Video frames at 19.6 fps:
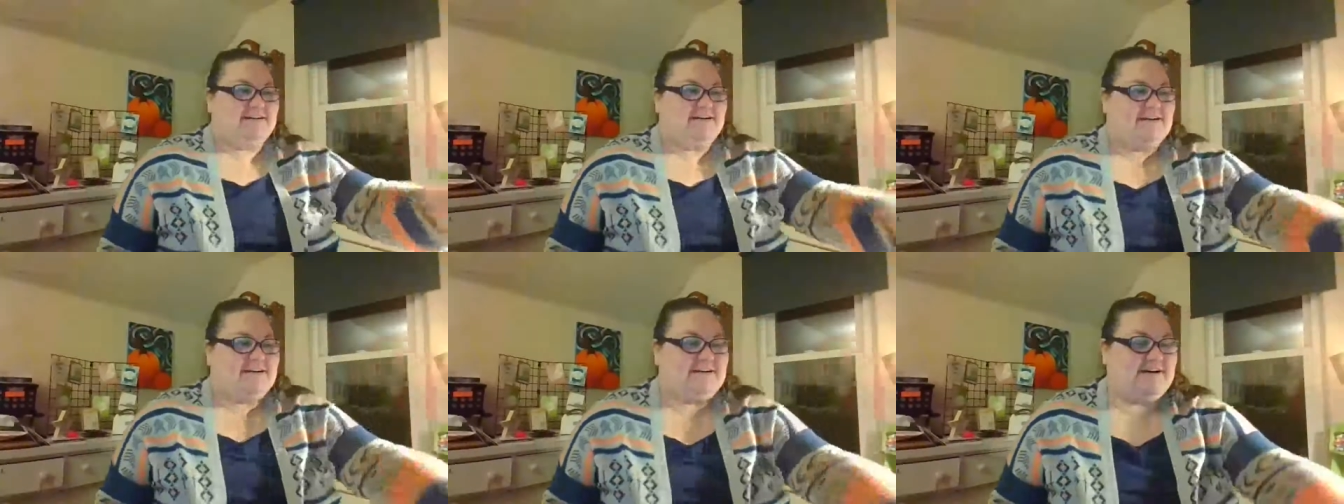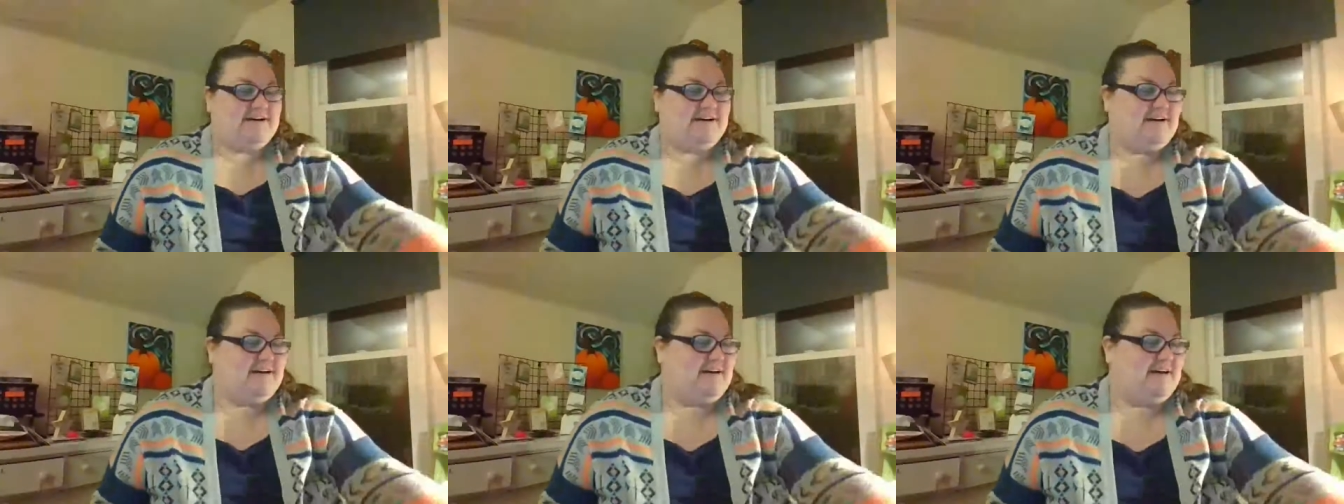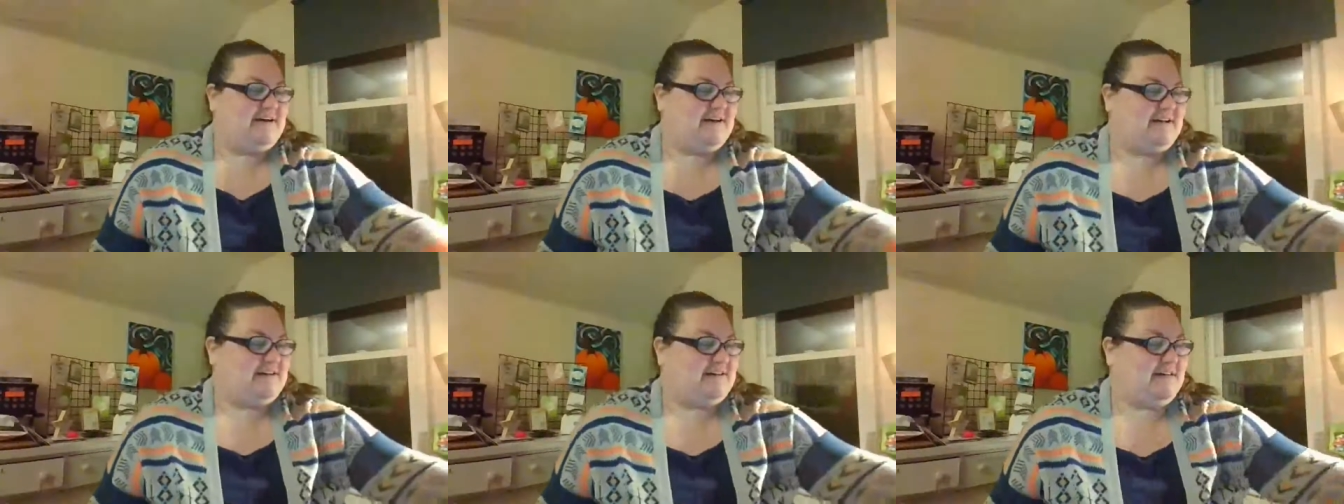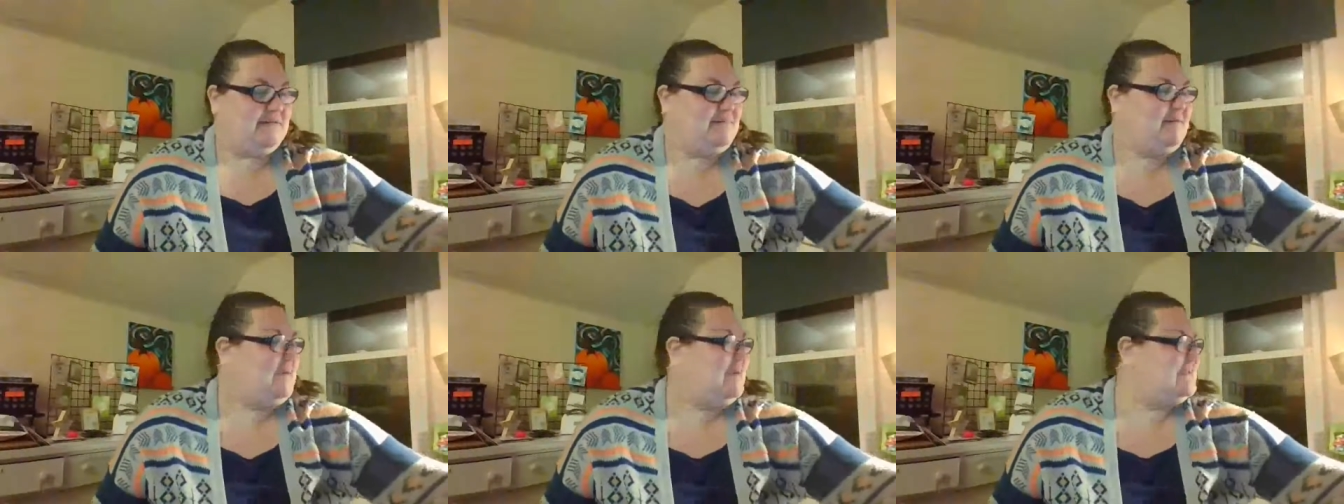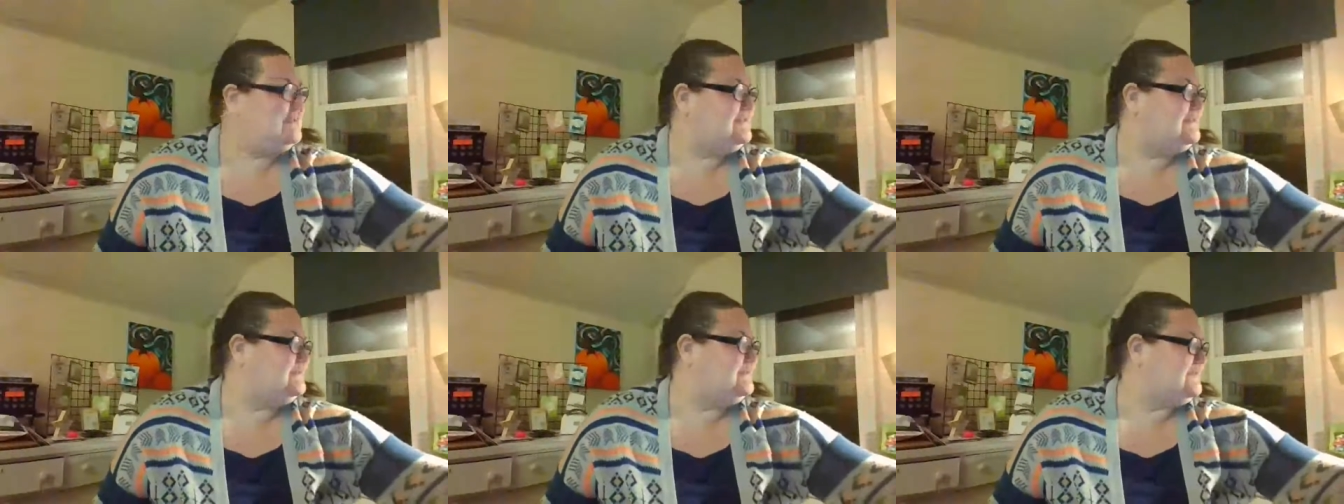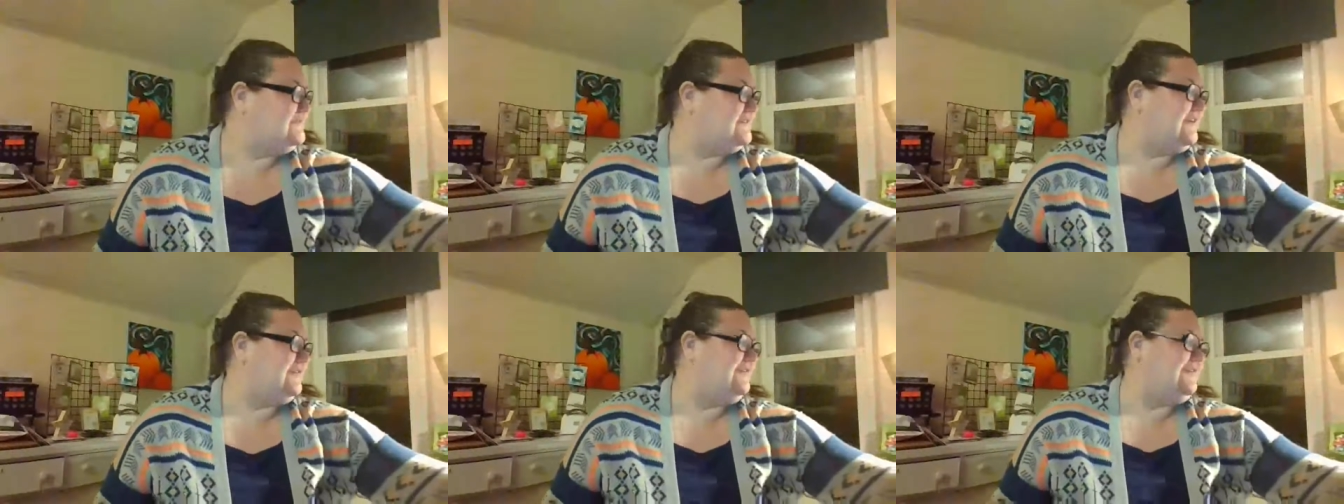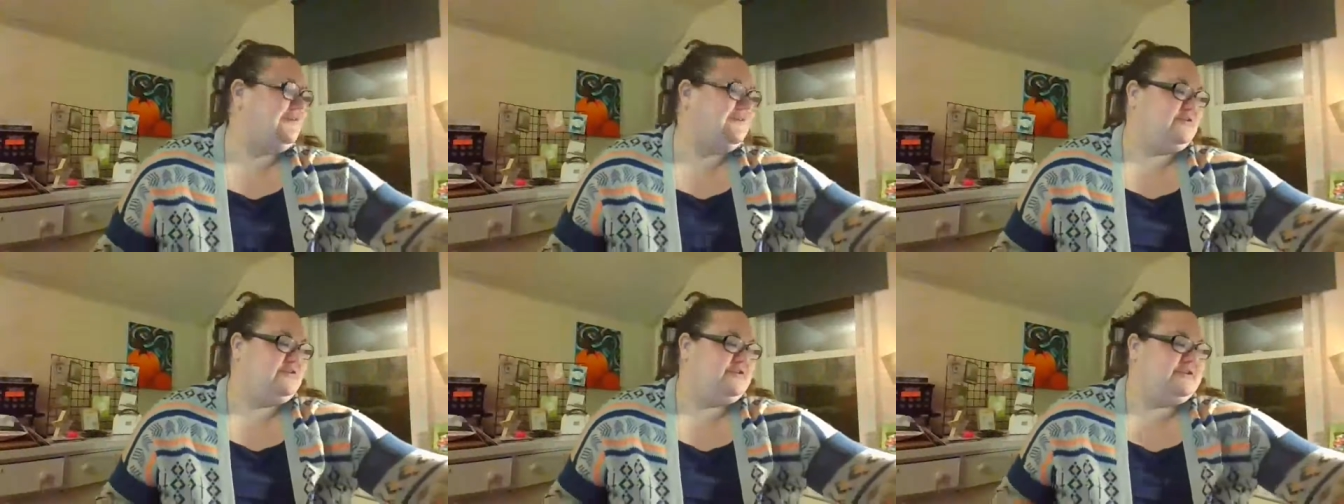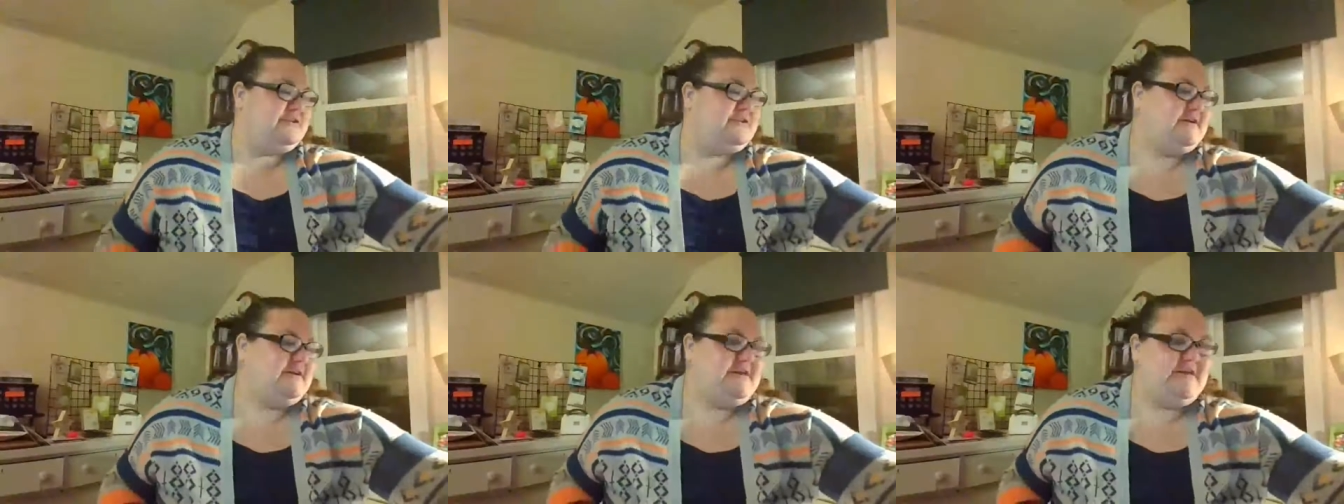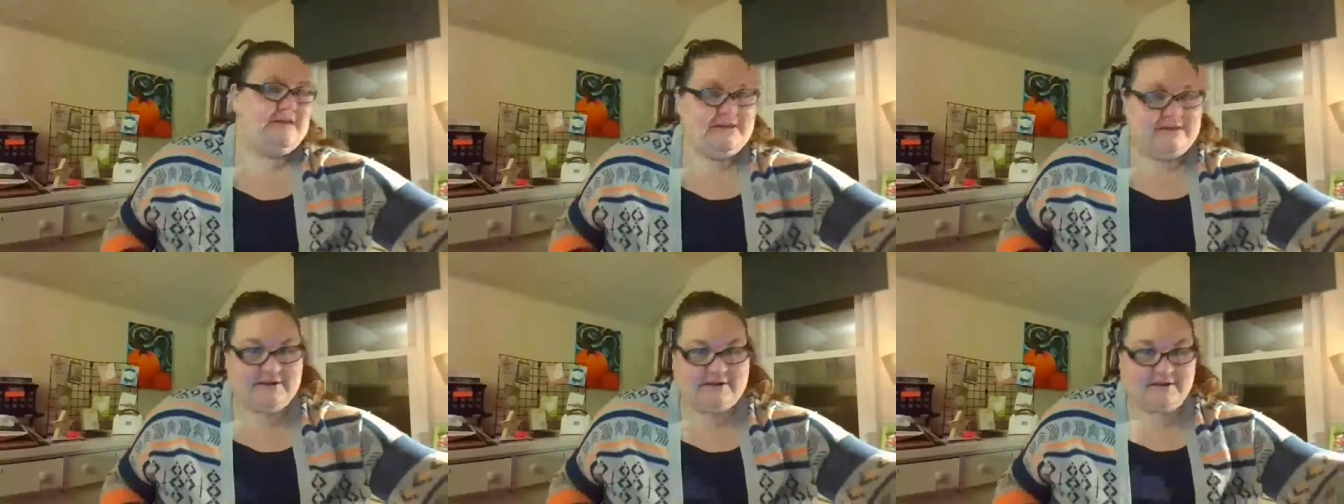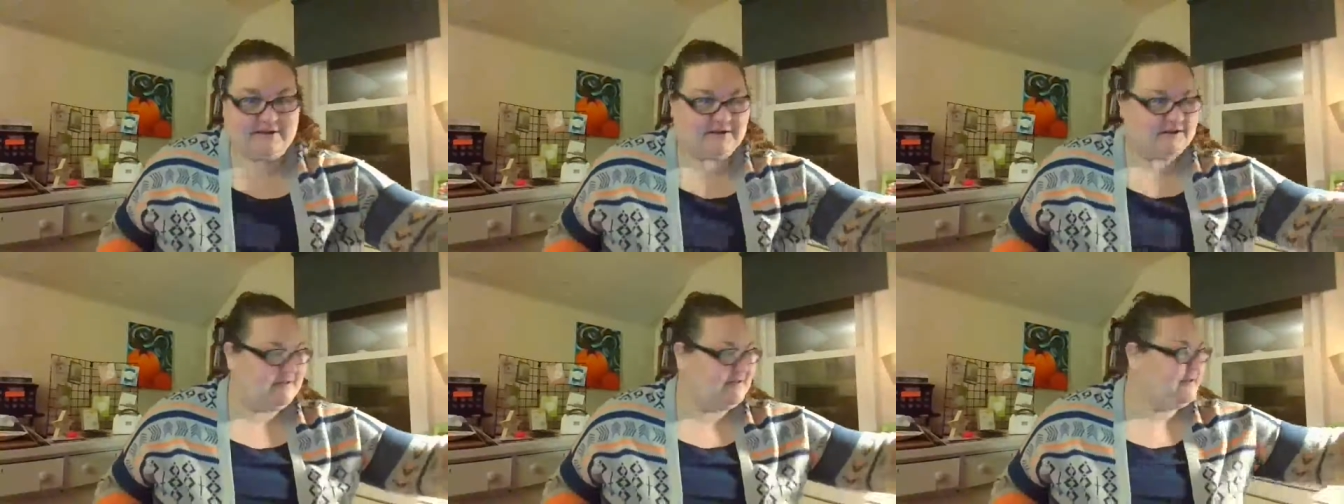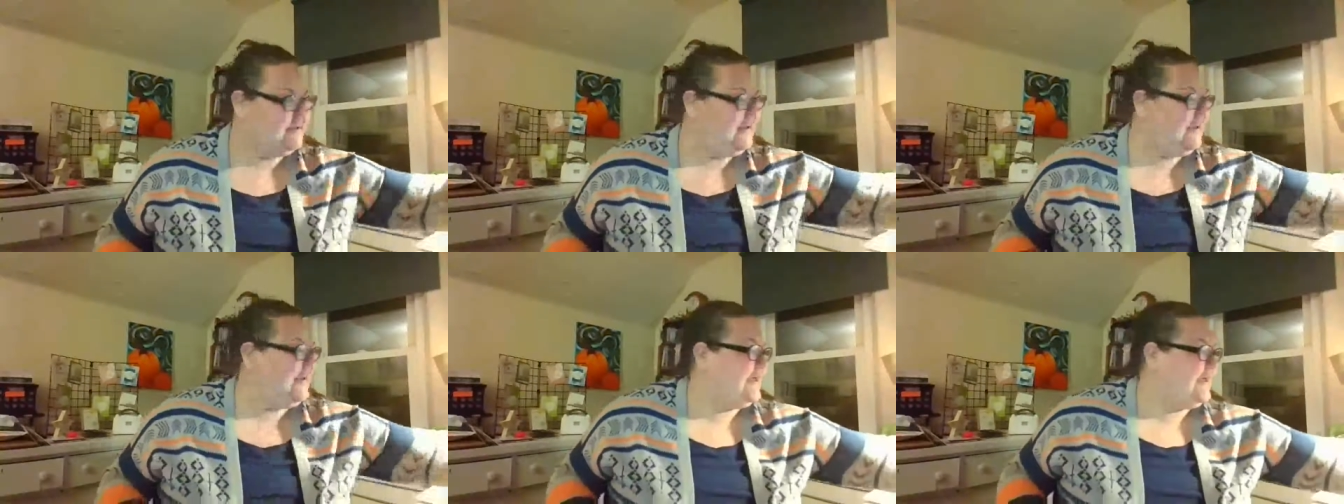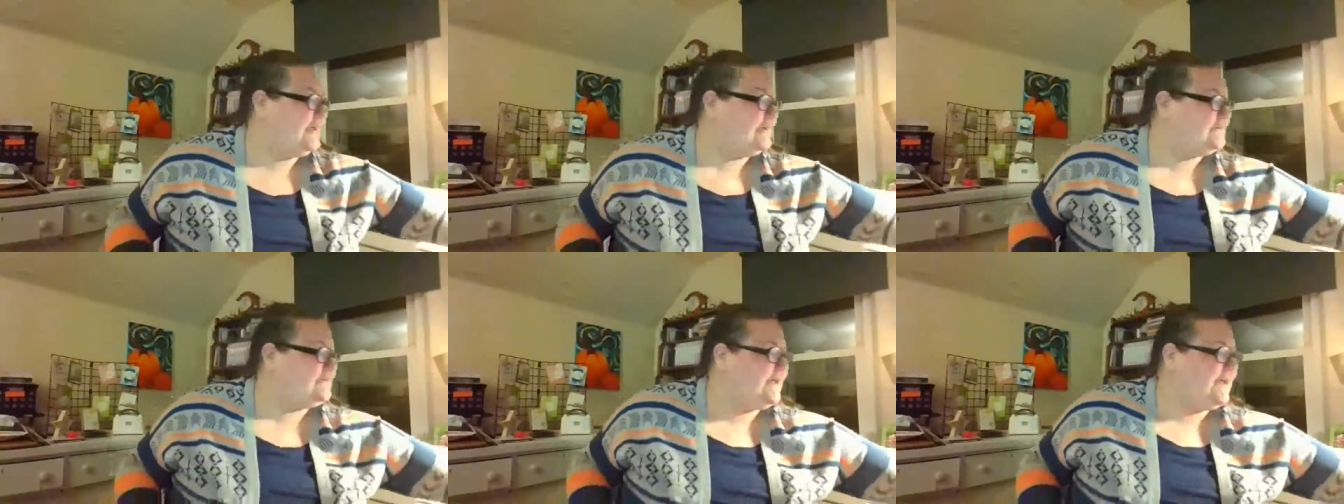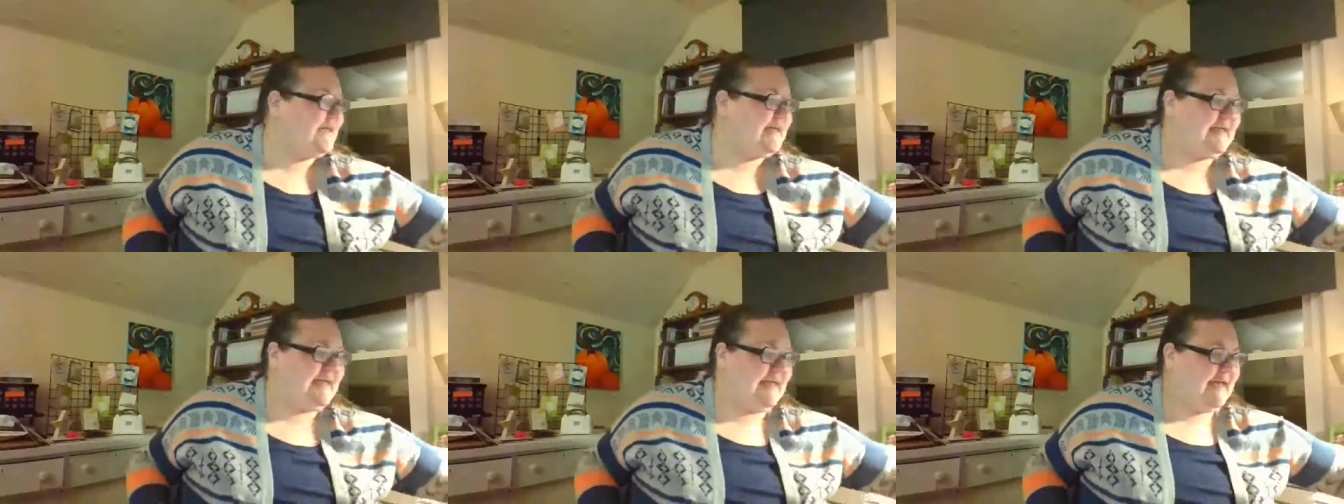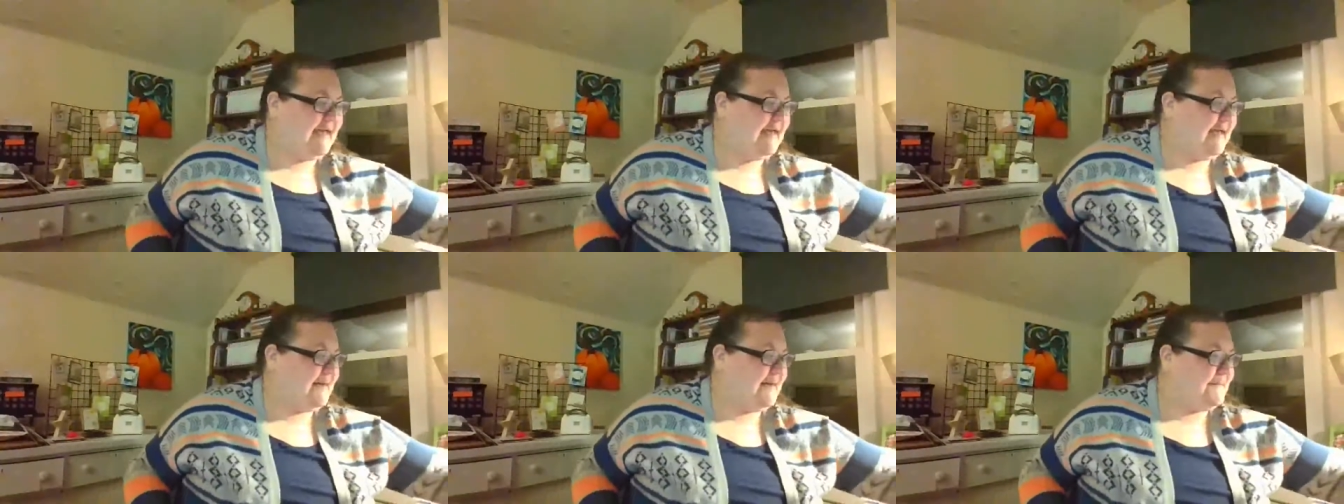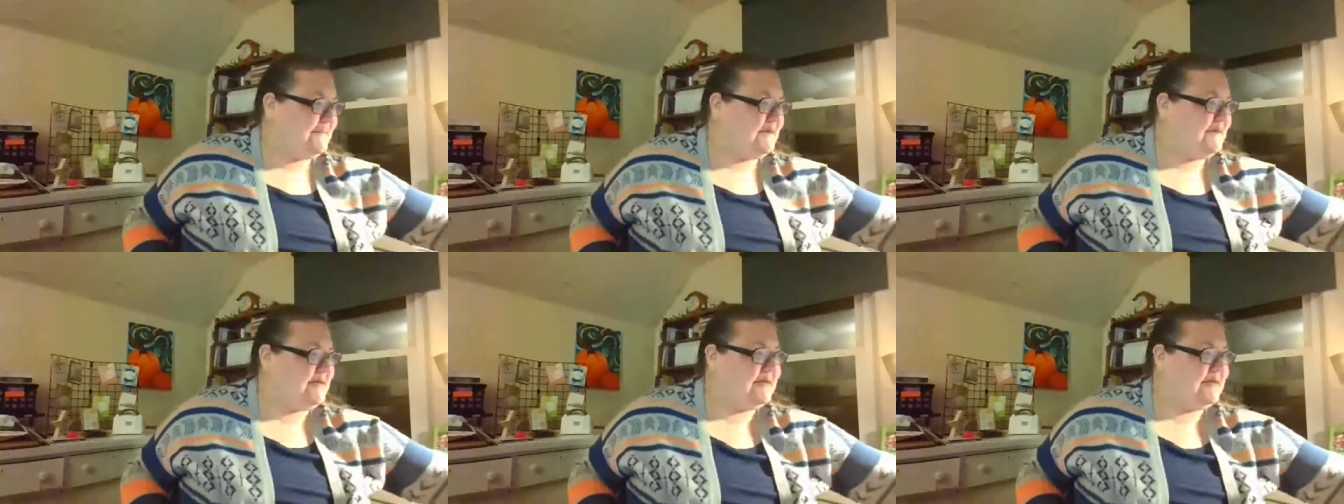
Huh. Let me get some stuff in order here as I am